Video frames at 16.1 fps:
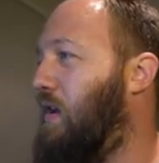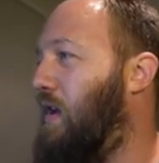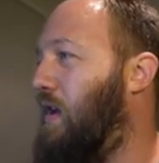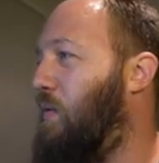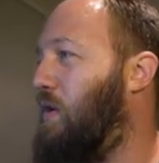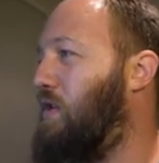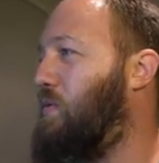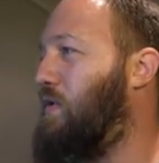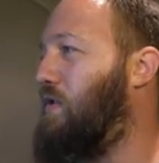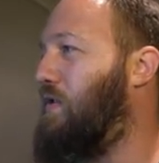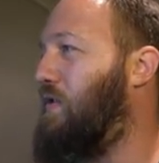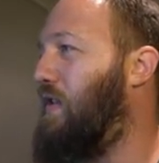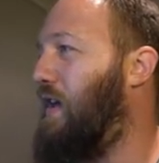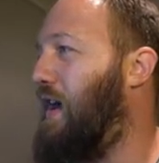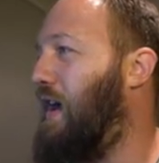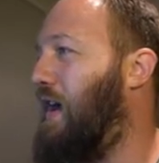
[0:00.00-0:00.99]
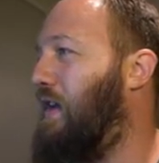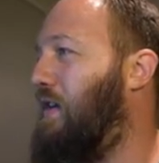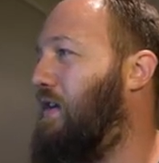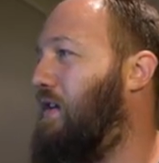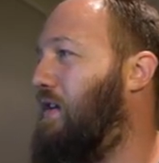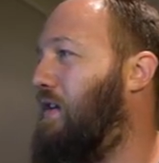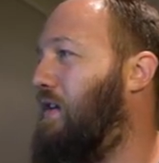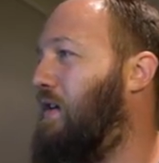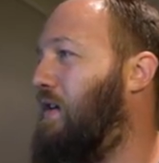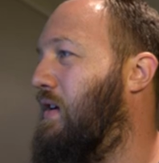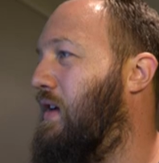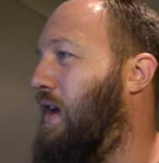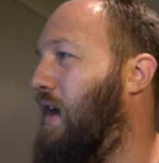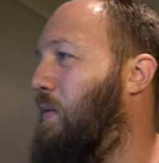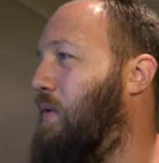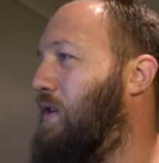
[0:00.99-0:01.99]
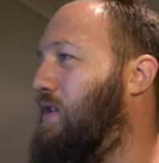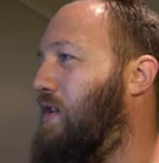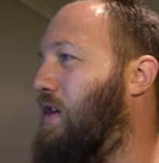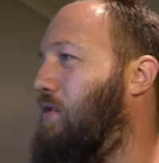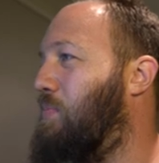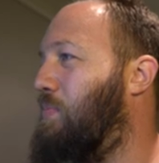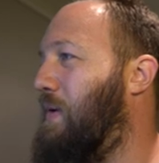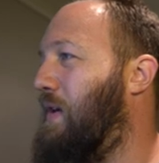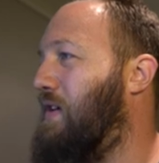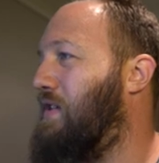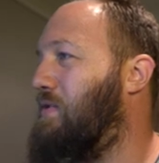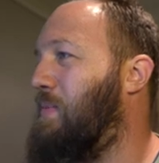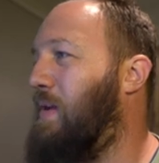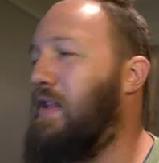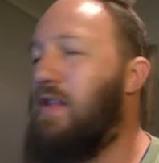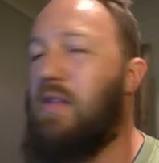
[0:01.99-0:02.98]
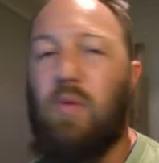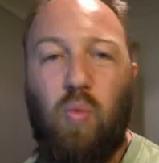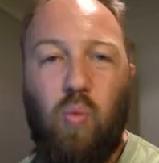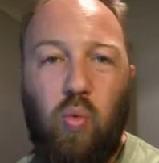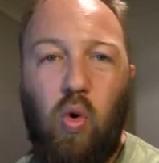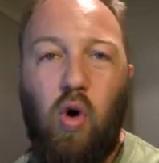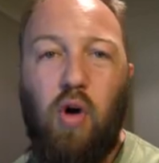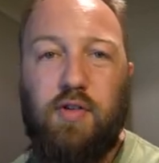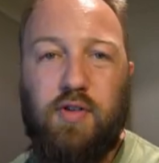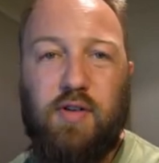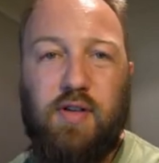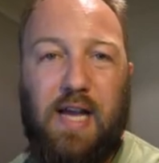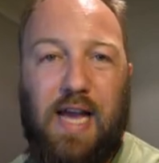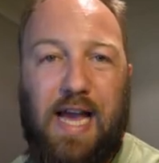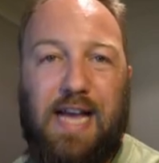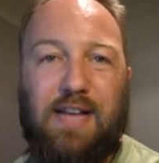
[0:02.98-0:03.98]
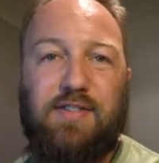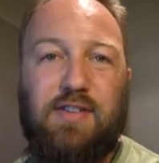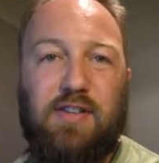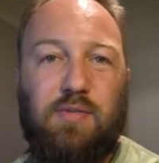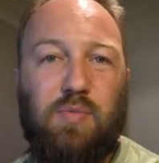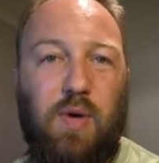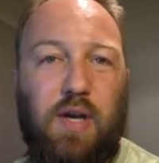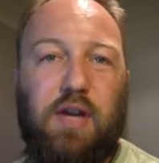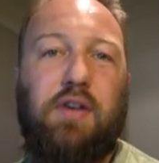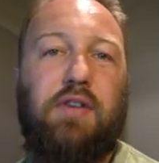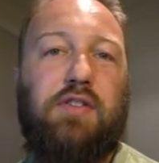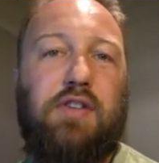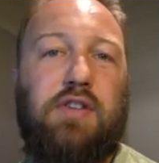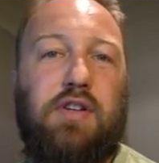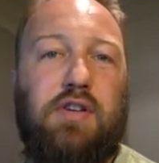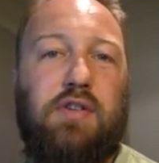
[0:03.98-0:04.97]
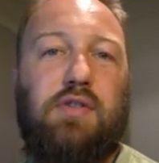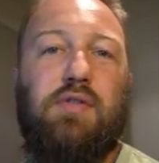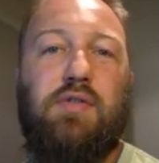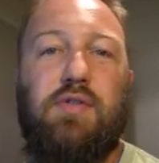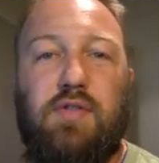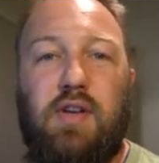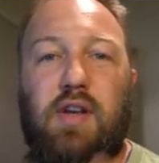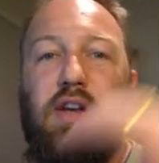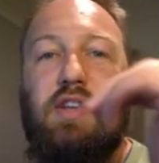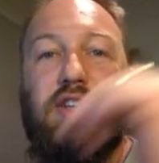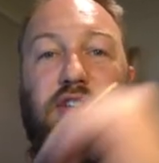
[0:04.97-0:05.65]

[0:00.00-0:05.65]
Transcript: Now once we do that and we tell Beersmith what acid we're going to use